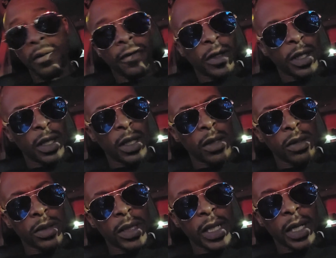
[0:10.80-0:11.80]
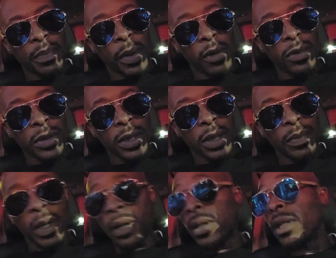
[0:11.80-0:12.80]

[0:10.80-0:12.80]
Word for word: the videos that I posted about